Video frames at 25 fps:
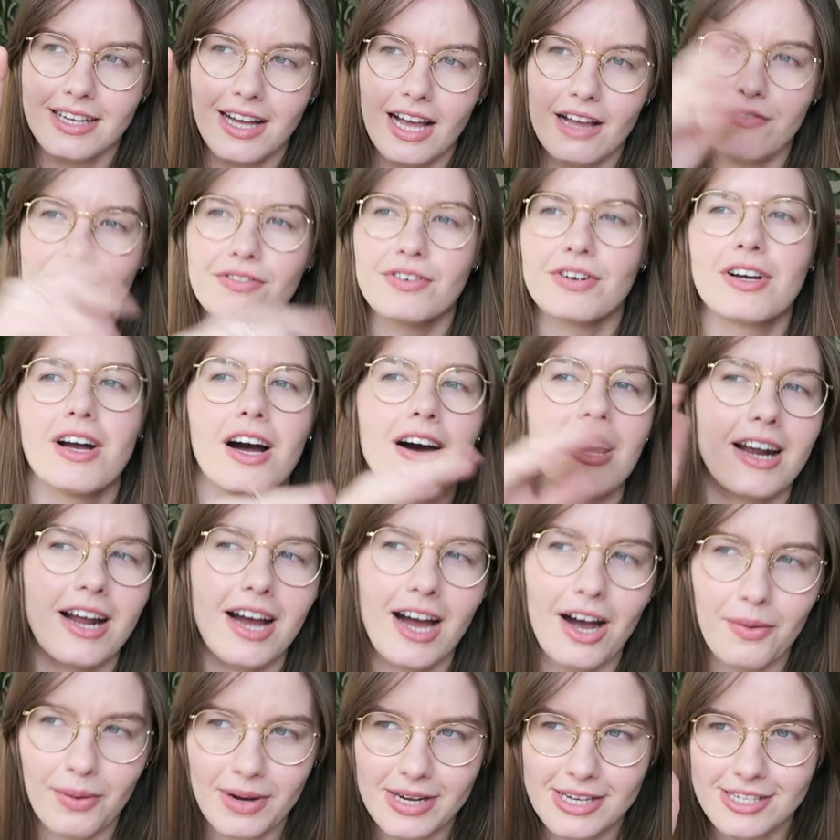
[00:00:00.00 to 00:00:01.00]
I forgot
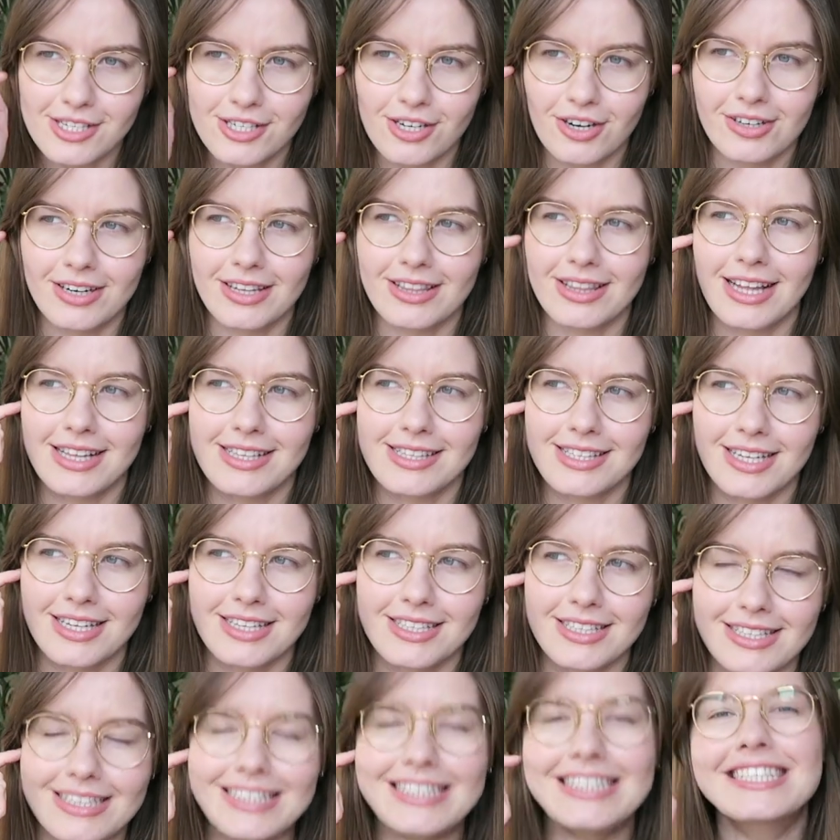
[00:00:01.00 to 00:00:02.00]
how I started that
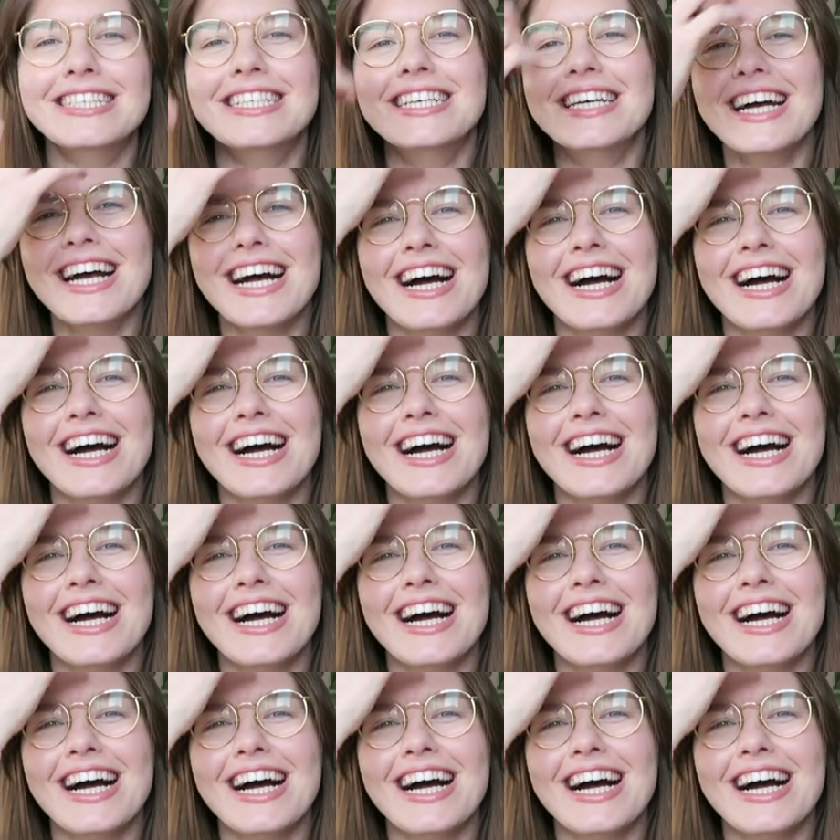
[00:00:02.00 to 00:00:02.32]
sentence.